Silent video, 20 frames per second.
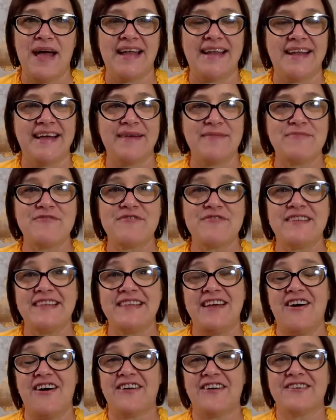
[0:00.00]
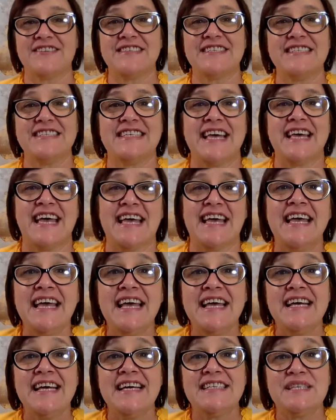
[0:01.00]
and I'm really honored today
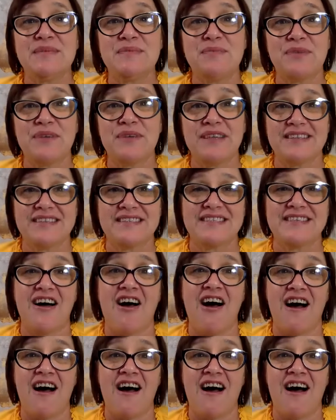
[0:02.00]
to bring this